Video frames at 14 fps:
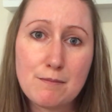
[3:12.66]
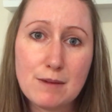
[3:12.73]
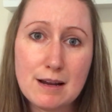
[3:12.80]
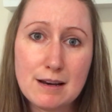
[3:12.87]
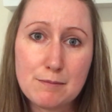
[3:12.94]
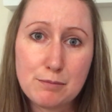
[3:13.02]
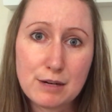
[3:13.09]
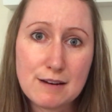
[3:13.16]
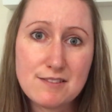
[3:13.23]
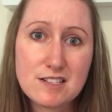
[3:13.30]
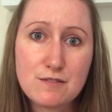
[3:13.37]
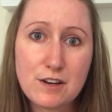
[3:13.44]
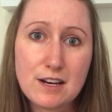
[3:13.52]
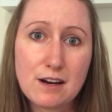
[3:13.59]
in a
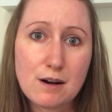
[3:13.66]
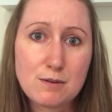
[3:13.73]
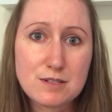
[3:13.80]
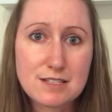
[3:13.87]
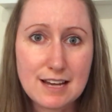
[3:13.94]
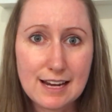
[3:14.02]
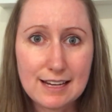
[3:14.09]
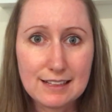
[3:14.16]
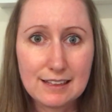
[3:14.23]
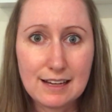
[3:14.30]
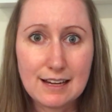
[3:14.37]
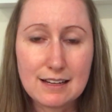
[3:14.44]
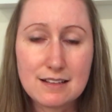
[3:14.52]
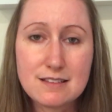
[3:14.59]
previous video I was saying
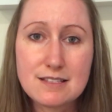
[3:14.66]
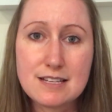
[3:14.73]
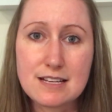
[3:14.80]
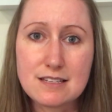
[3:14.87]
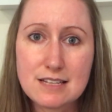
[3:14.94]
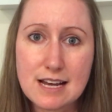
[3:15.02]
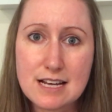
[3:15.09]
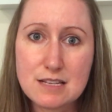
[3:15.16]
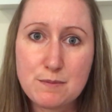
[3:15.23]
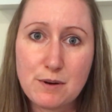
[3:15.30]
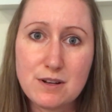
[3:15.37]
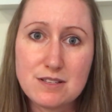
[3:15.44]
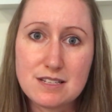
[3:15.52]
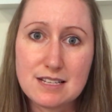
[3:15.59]
like 6
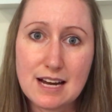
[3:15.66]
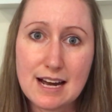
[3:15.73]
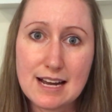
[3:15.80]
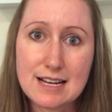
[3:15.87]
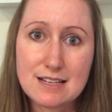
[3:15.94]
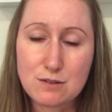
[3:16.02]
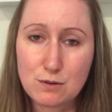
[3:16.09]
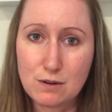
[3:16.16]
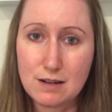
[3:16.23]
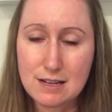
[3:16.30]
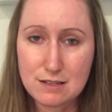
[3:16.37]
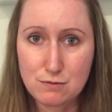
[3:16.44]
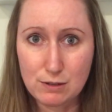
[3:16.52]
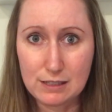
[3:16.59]
teaspoons a day
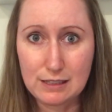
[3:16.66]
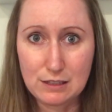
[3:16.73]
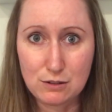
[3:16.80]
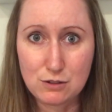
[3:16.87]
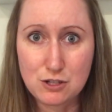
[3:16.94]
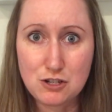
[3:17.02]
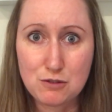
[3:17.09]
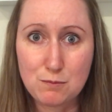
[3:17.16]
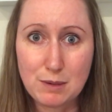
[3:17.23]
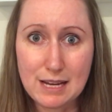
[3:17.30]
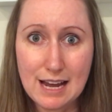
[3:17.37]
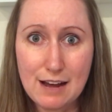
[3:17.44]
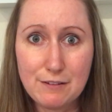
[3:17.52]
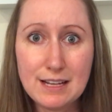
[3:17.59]
is really all you should be
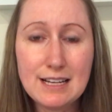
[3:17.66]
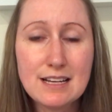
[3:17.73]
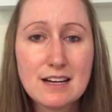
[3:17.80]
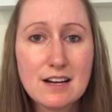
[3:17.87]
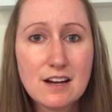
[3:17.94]
having.